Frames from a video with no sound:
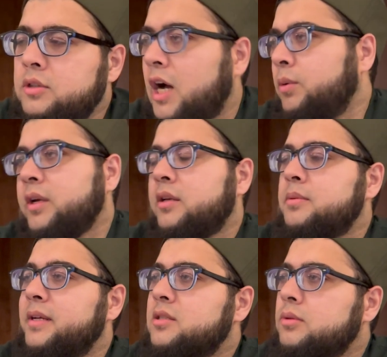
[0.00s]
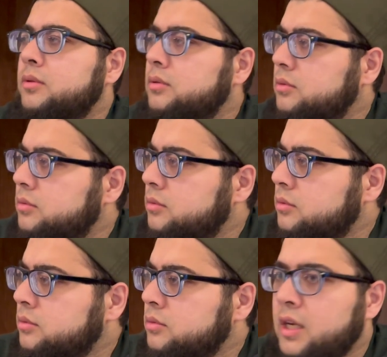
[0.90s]
I want to get to med school.
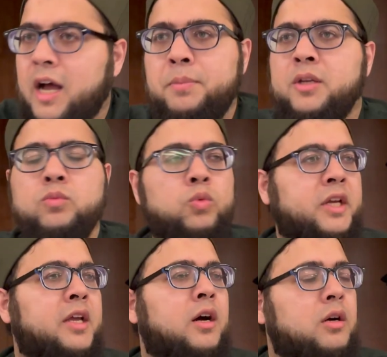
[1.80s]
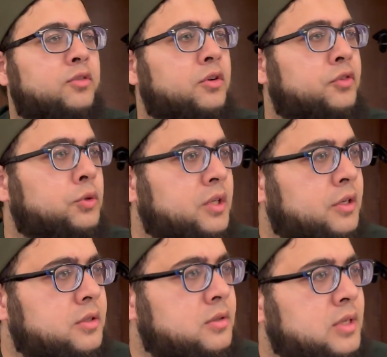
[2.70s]
I've been working hard for a few
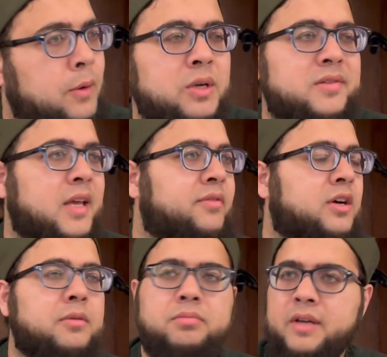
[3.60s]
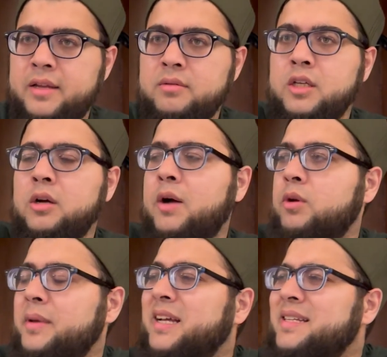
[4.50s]
years. I want to save up, and I want
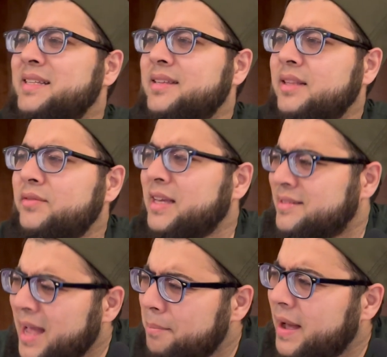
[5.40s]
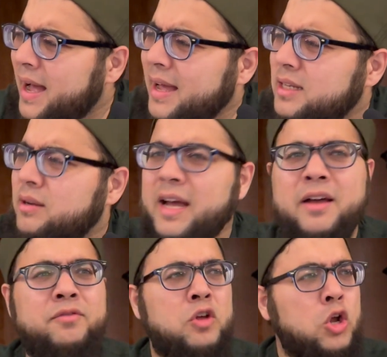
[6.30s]
to make a decent living. Is that bad to
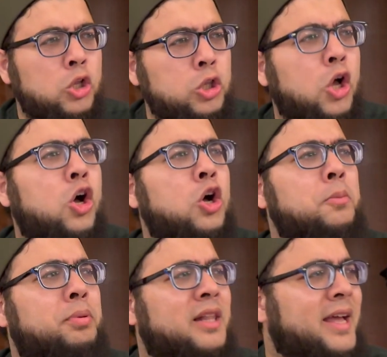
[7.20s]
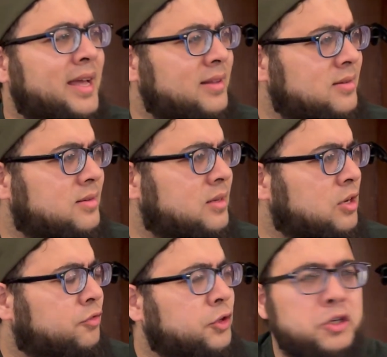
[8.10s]
have long plans
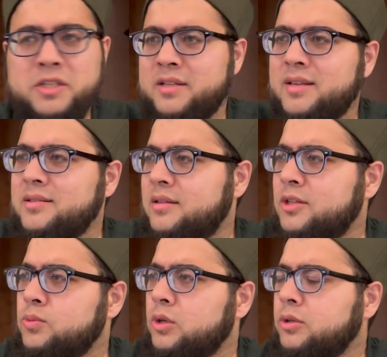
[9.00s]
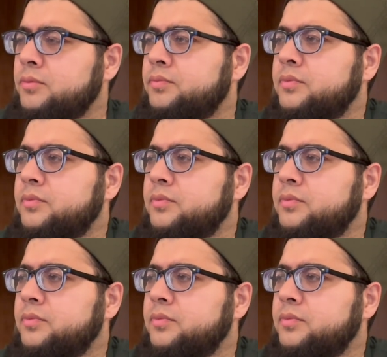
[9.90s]
for your success in this world?